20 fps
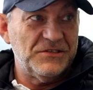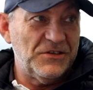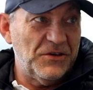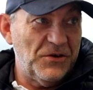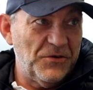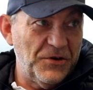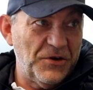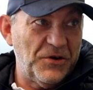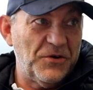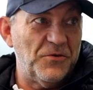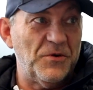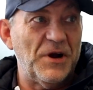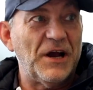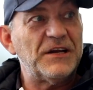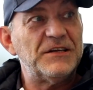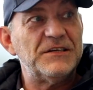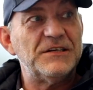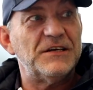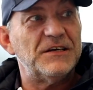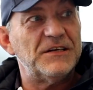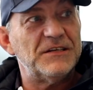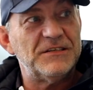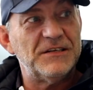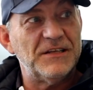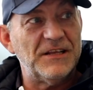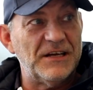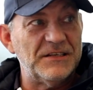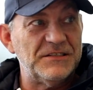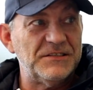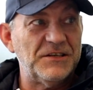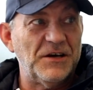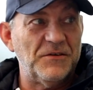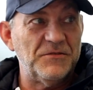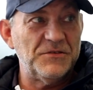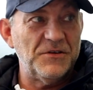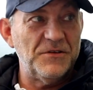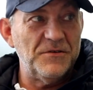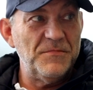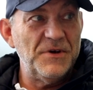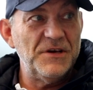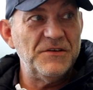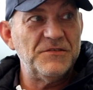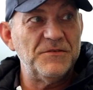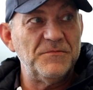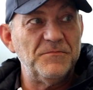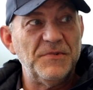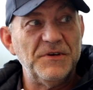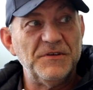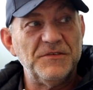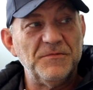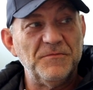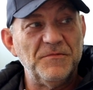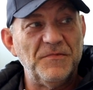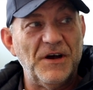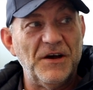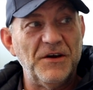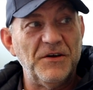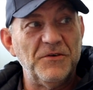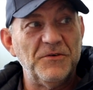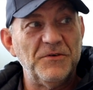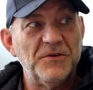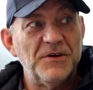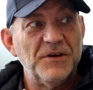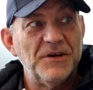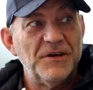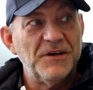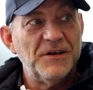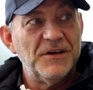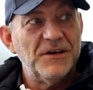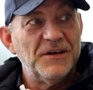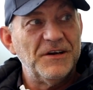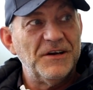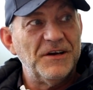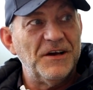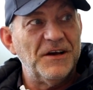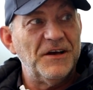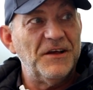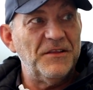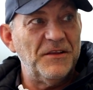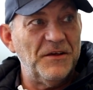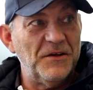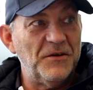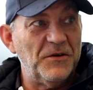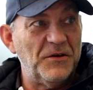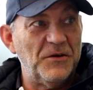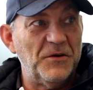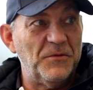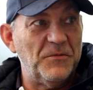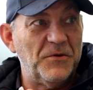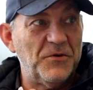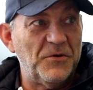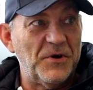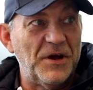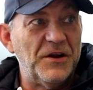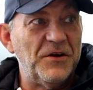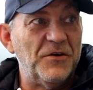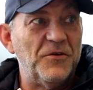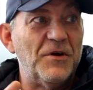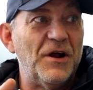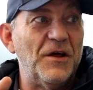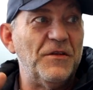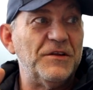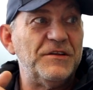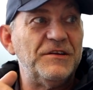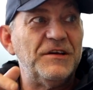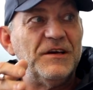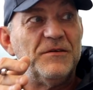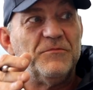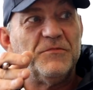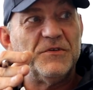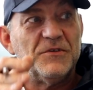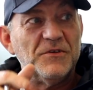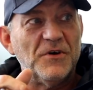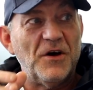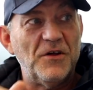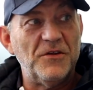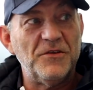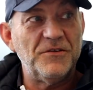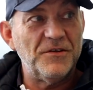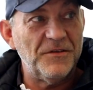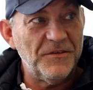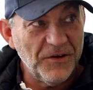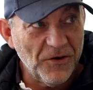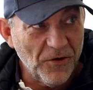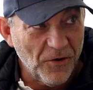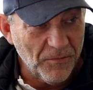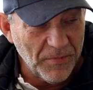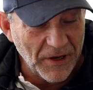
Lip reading: slow to correct to that stuff. So there may be some value created around the teams other than the All